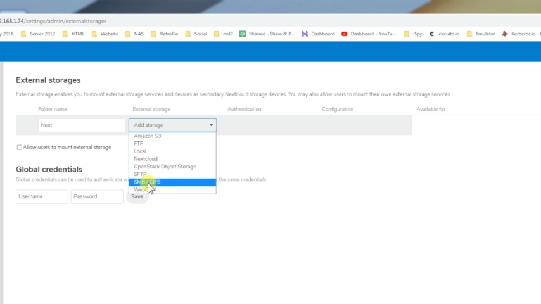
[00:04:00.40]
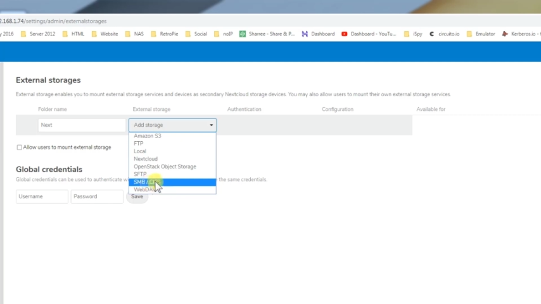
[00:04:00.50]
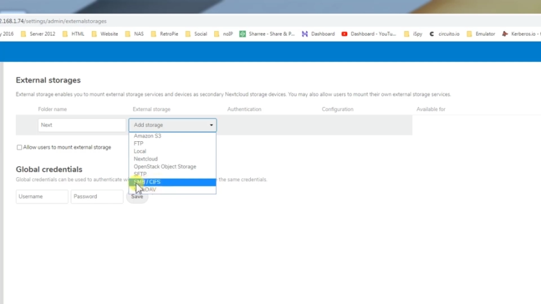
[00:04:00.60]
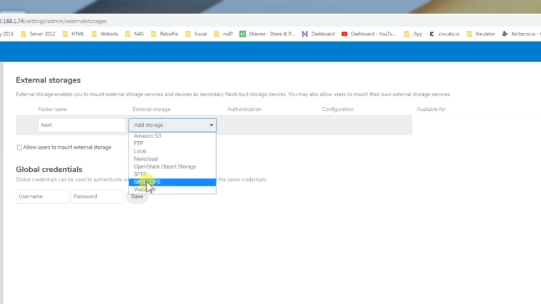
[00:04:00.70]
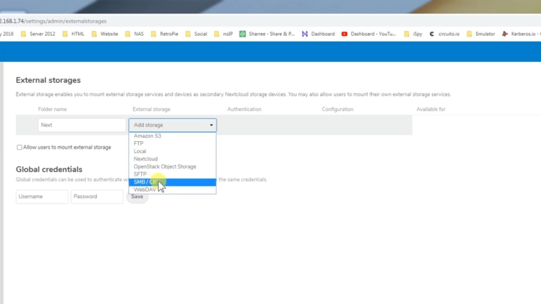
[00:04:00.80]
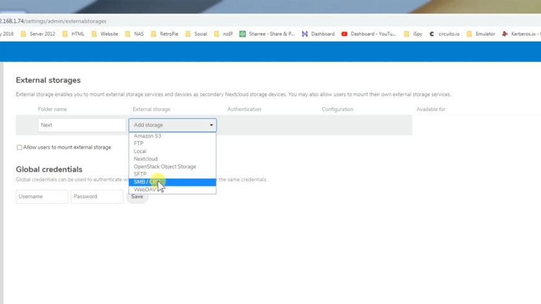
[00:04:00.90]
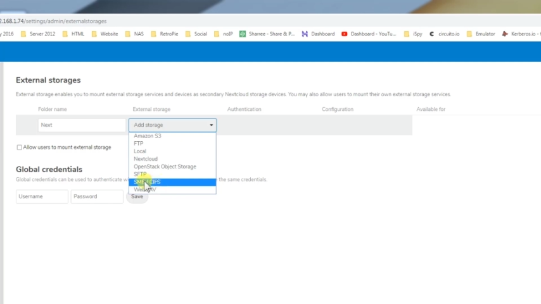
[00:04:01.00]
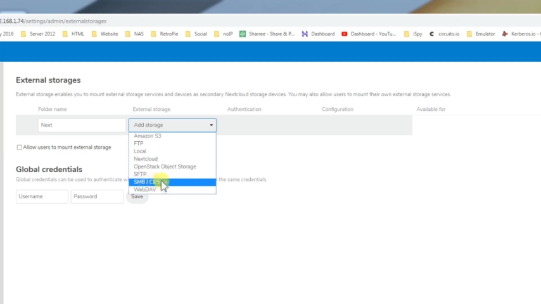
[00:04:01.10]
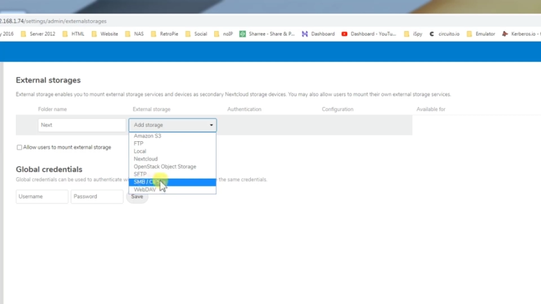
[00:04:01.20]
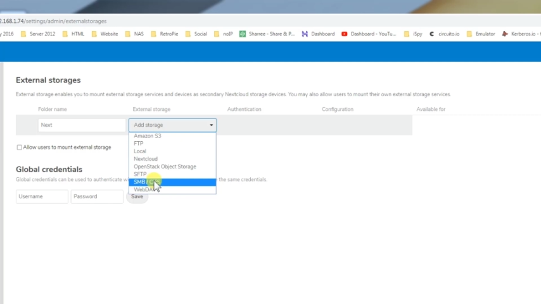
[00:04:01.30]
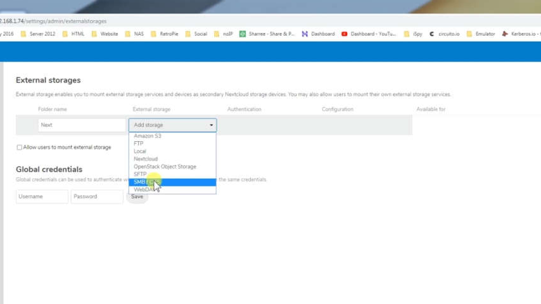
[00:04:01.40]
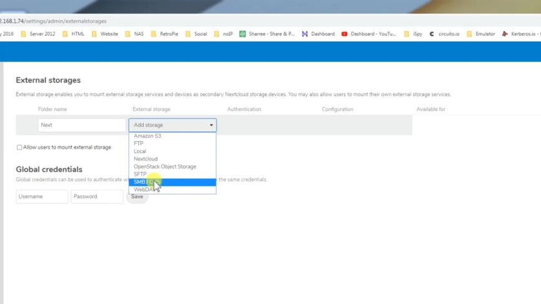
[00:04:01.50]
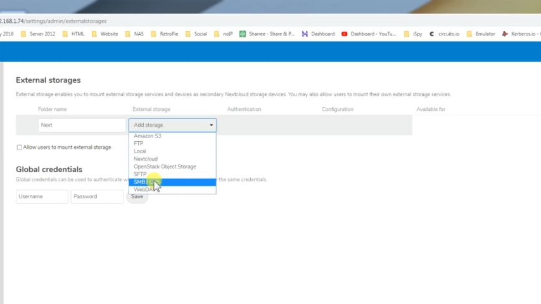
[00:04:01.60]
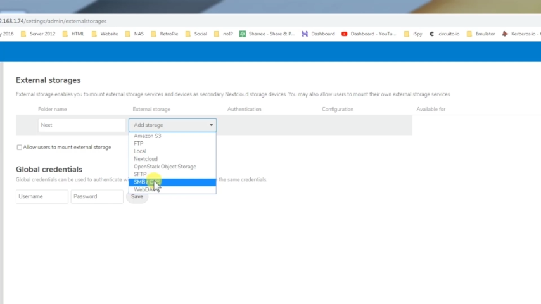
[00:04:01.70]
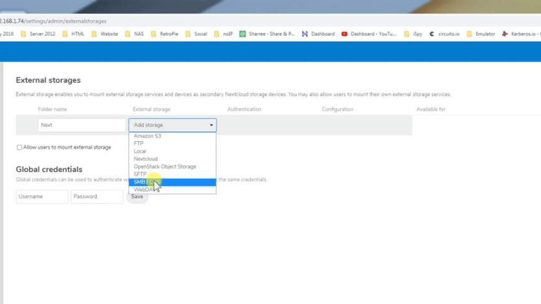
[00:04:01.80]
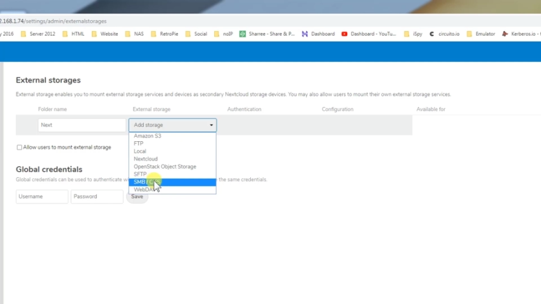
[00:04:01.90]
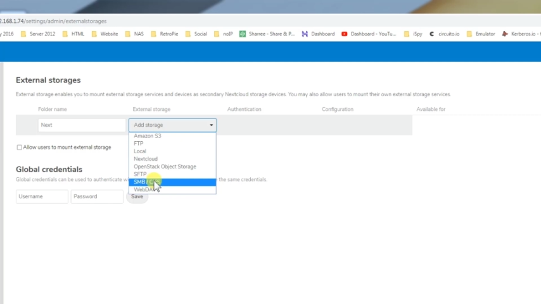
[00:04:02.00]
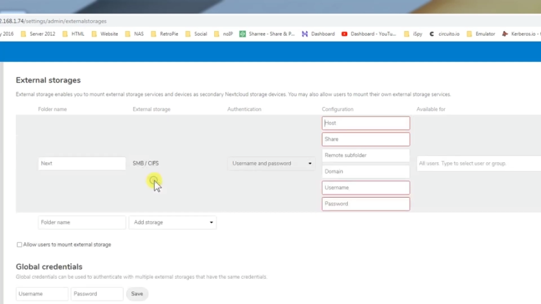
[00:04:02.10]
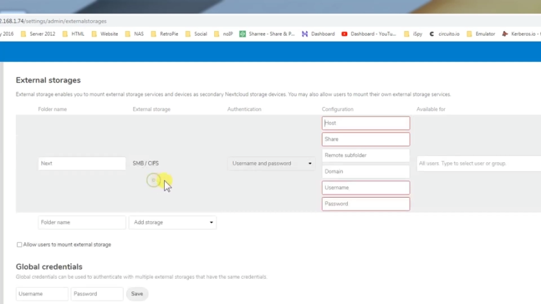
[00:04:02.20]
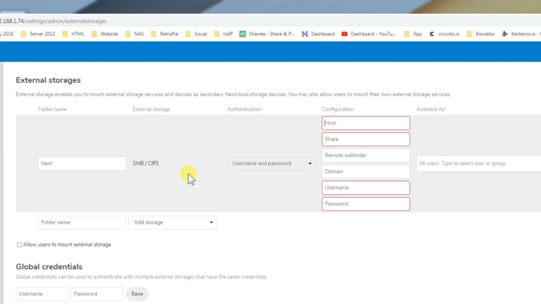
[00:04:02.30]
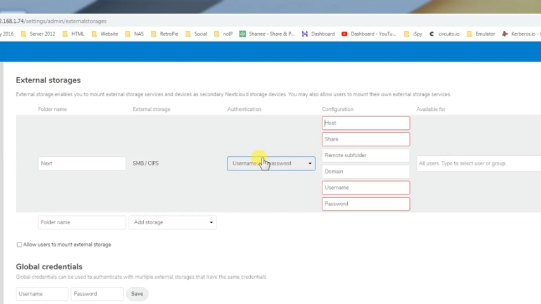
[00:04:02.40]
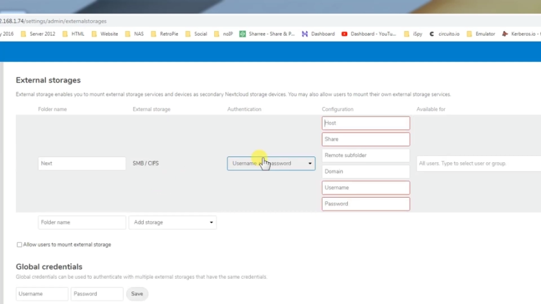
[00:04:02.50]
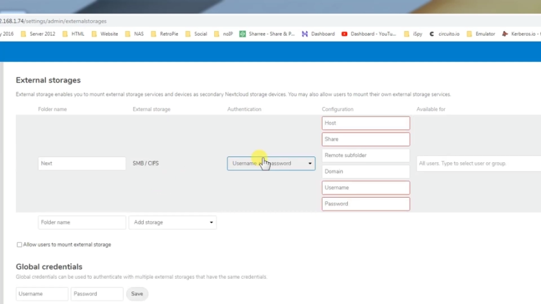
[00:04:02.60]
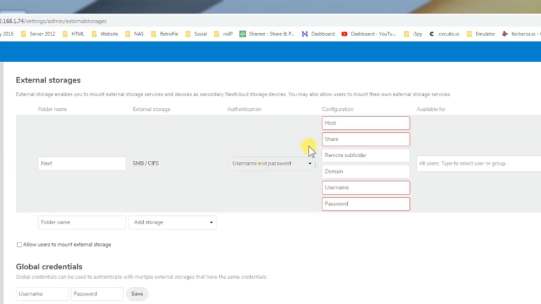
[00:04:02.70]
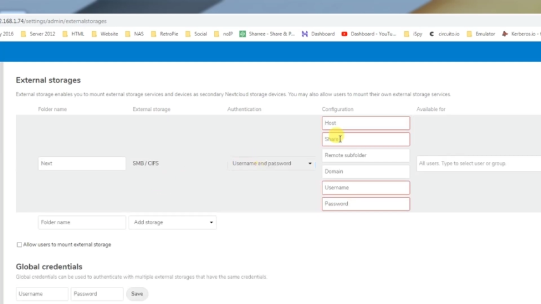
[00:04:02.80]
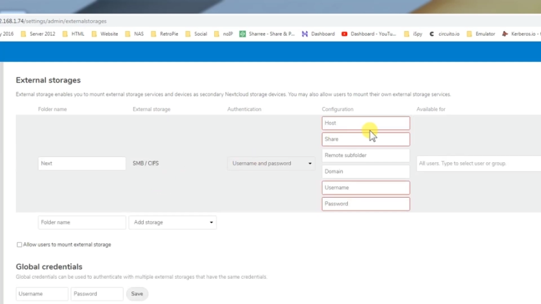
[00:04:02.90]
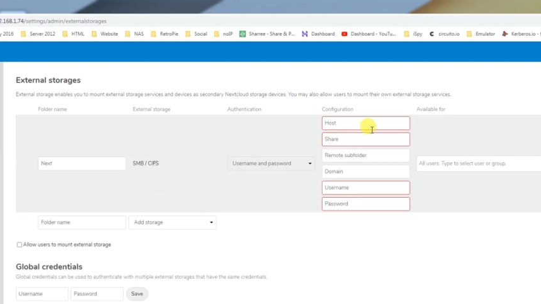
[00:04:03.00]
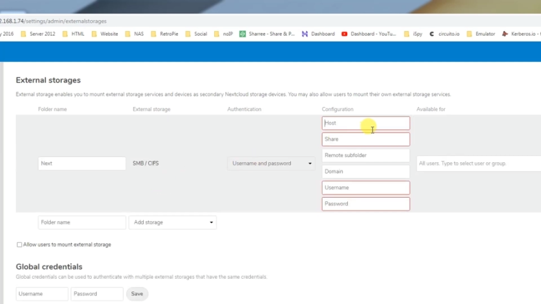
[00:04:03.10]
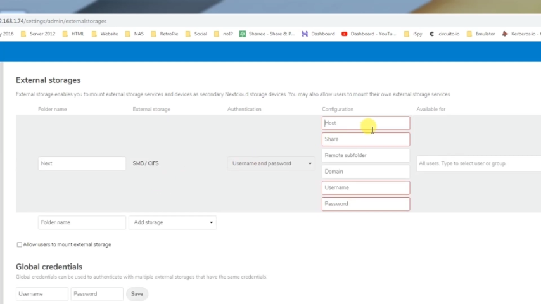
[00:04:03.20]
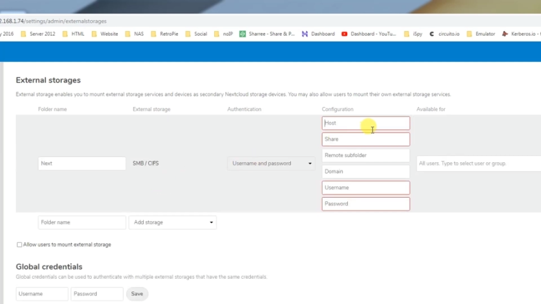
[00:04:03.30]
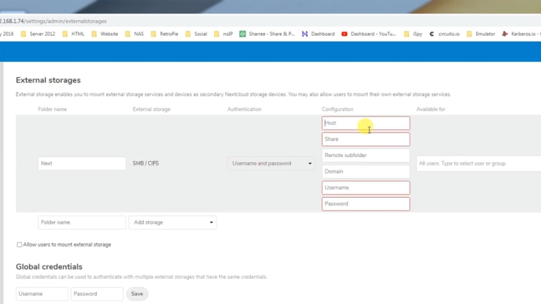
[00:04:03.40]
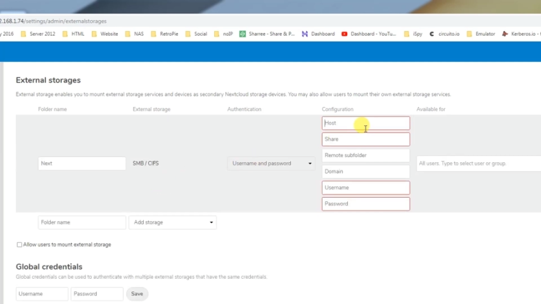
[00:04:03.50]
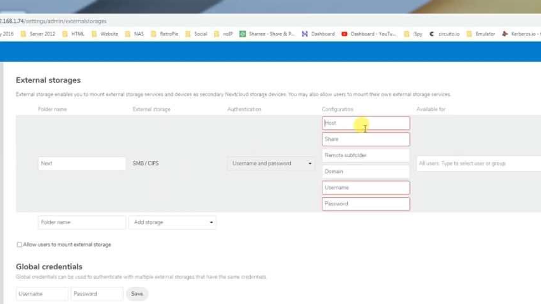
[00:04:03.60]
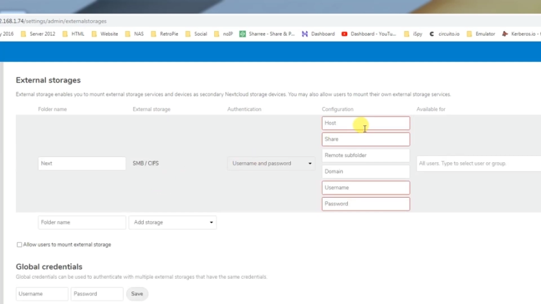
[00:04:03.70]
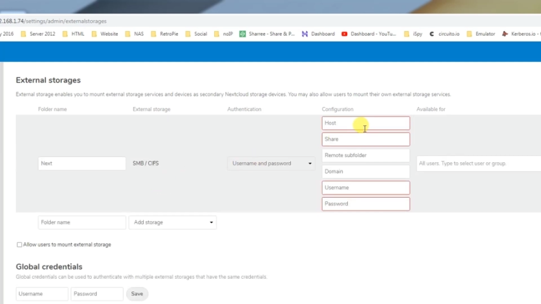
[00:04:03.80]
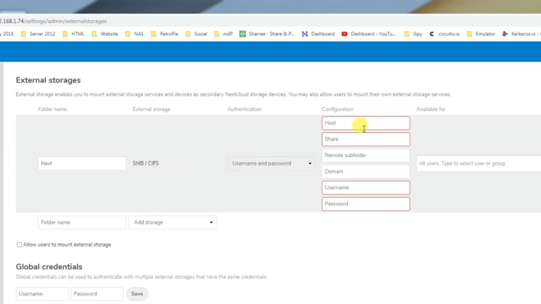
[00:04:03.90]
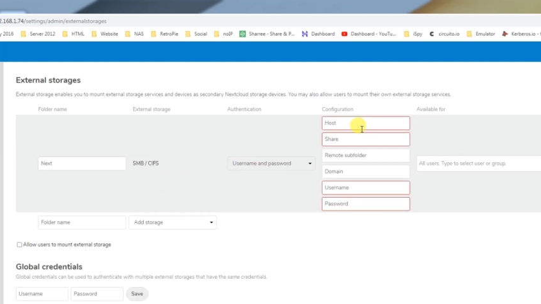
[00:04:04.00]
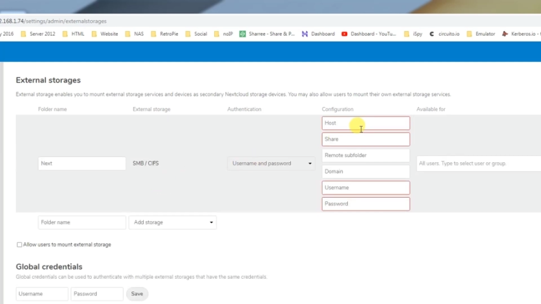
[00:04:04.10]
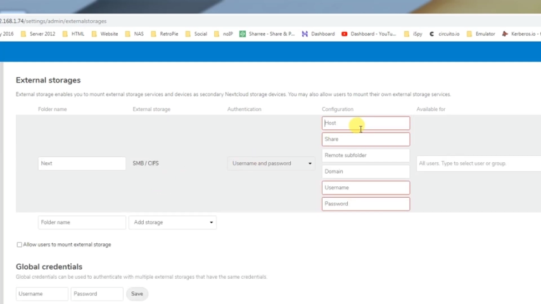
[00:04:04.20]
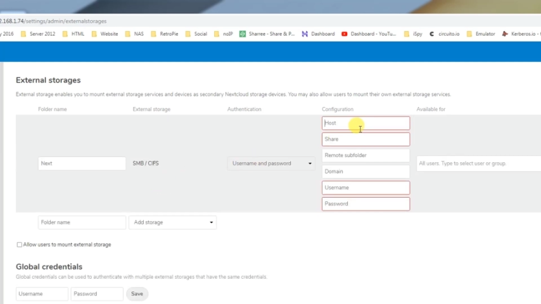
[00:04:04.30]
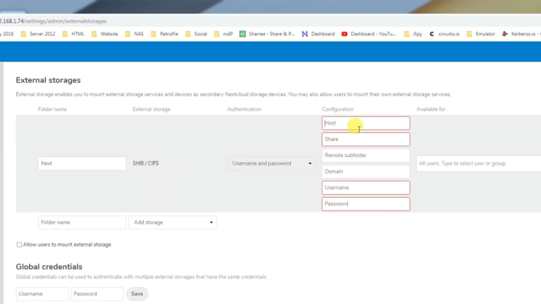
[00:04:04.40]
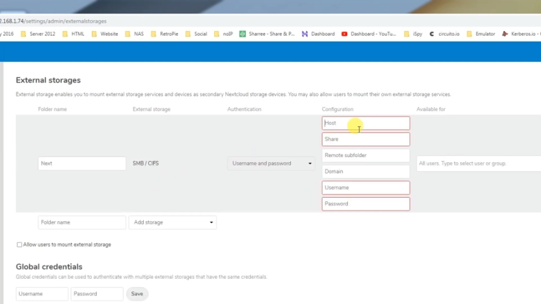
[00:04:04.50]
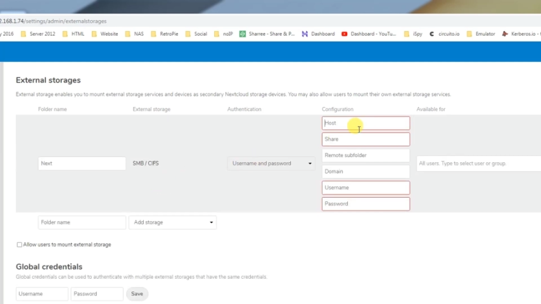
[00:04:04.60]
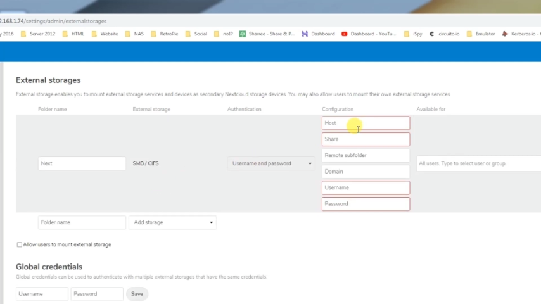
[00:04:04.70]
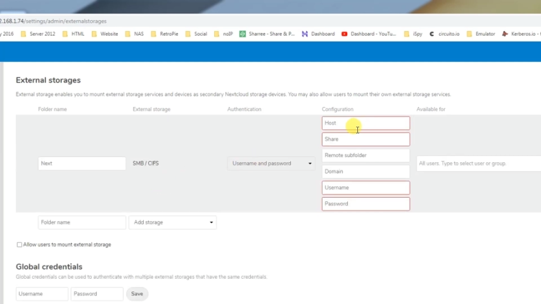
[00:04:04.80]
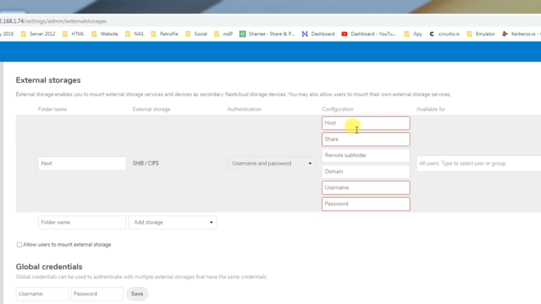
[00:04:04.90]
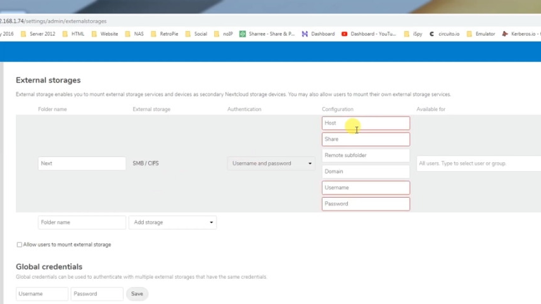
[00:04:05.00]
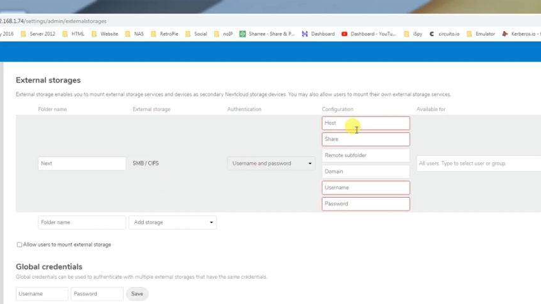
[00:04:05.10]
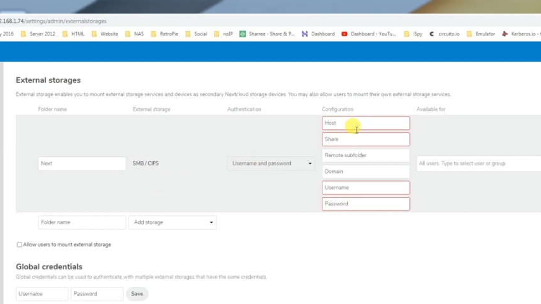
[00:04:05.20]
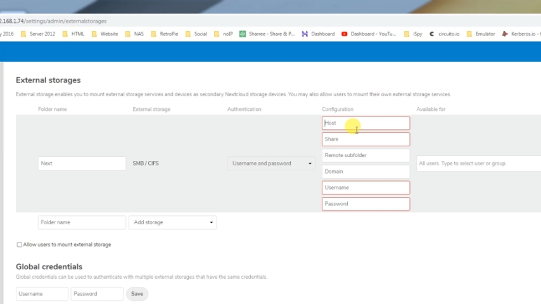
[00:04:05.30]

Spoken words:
Nobody's mouth can be seen.